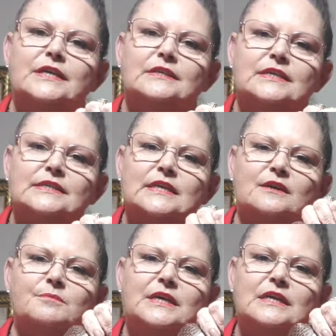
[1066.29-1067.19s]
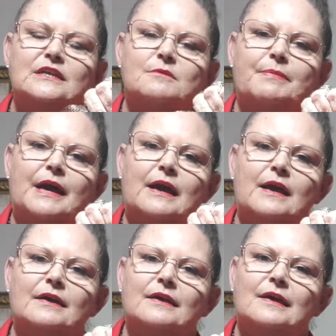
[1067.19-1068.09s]
that's going to be in your
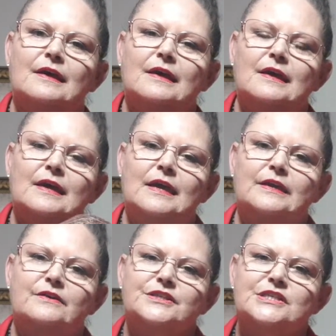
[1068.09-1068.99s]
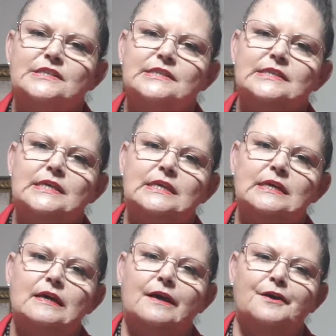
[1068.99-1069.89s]
bag. And I just think